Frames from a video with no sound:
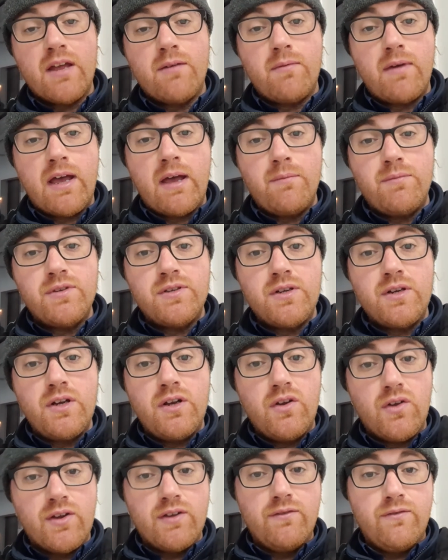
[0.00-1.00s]
am
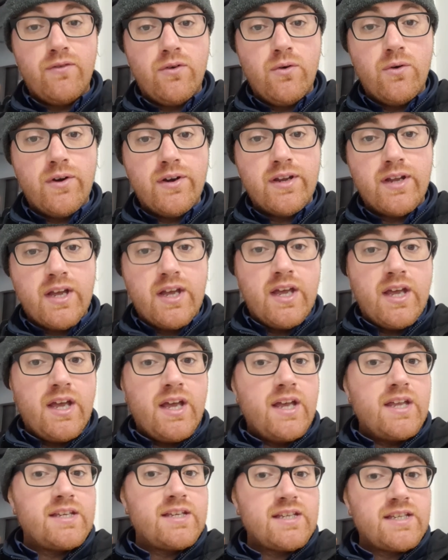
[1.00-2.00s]
absolutely looking forward
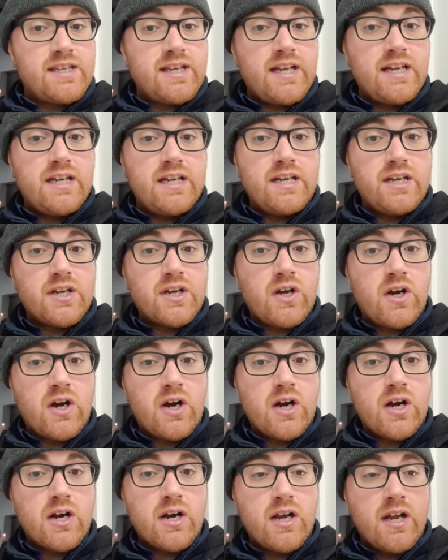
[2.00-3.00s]
to sitting in the
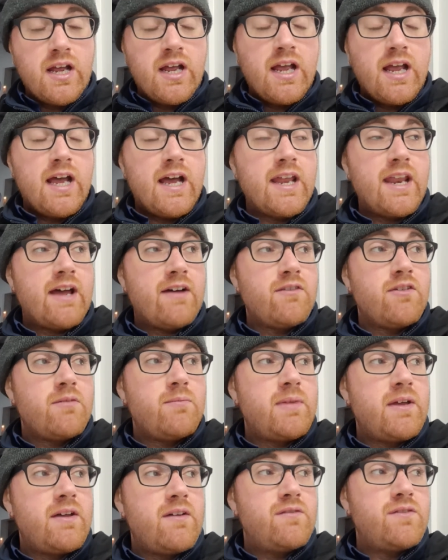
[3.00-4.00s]
car and having a
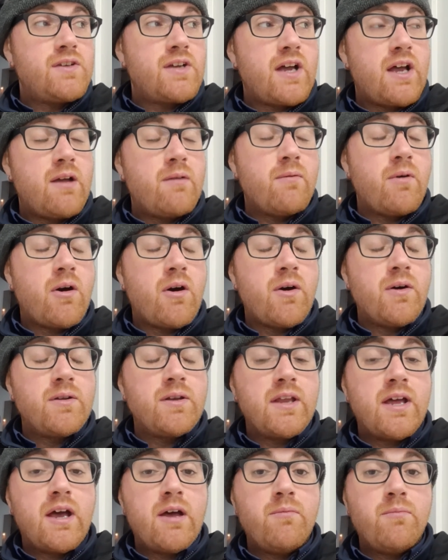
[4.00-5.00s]
bit of time
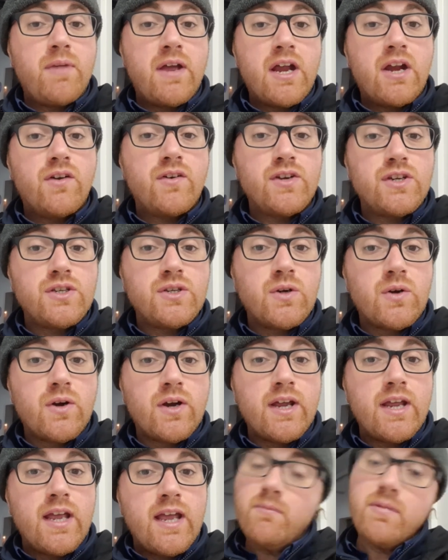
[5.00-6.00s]
on bakery
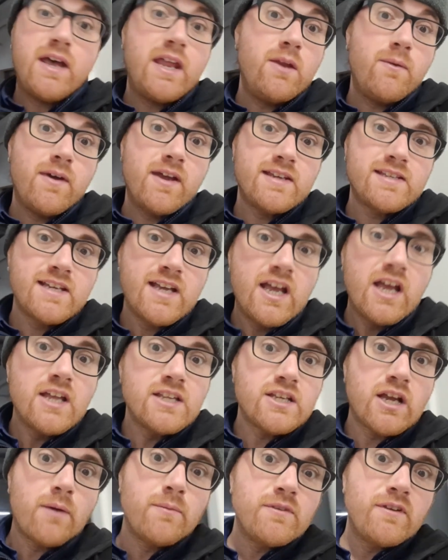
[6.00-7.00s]
story. But anyways,
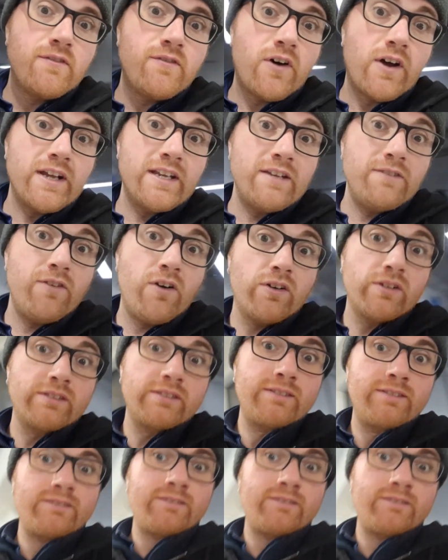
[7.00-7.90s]
time to find Yvonne.